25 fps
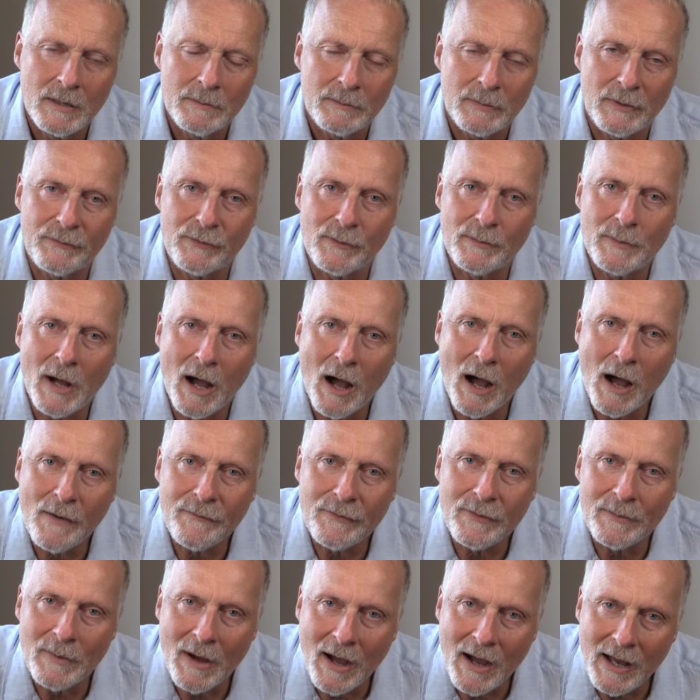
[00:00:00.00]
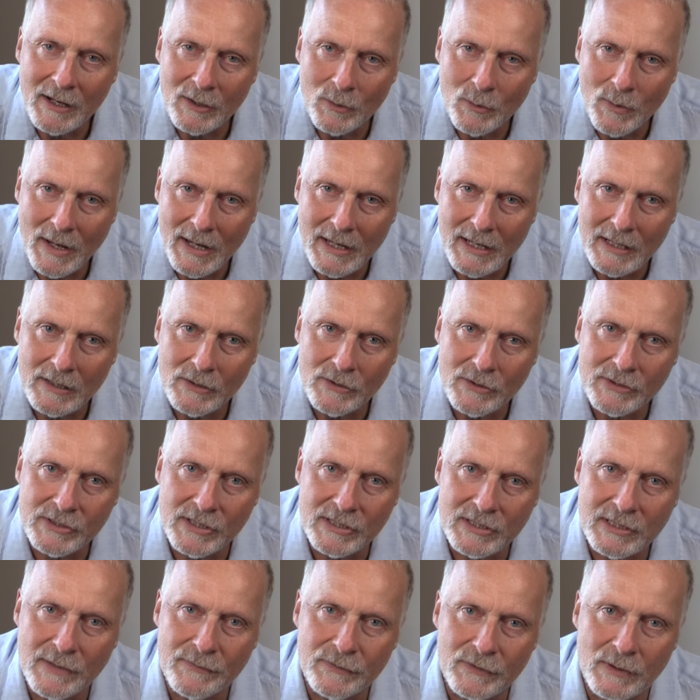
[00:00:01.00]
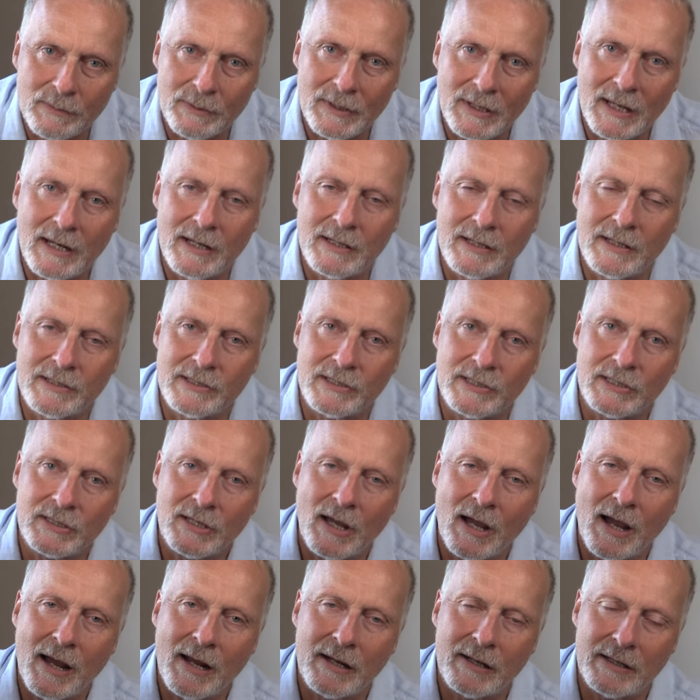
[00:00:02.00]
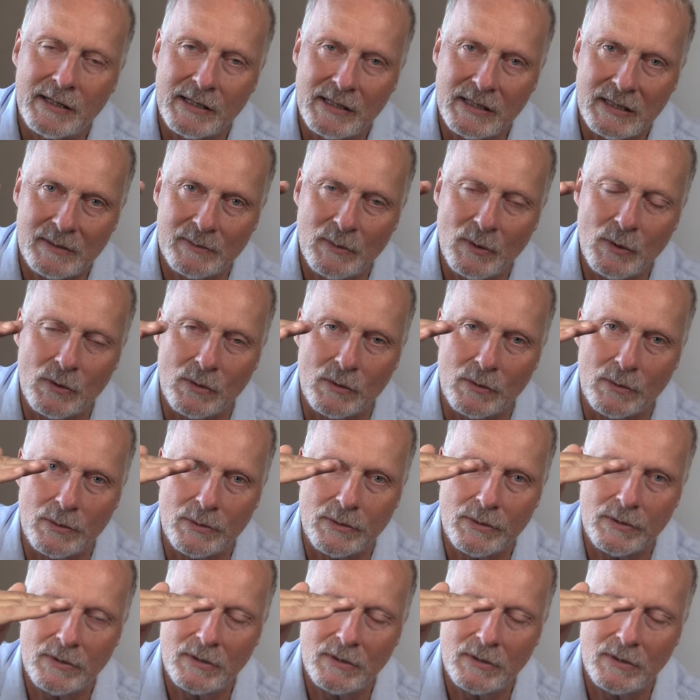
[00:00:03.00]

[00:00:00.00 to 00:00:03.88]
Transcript: But from half a mile away, it looks as if the plane is entirely smooth.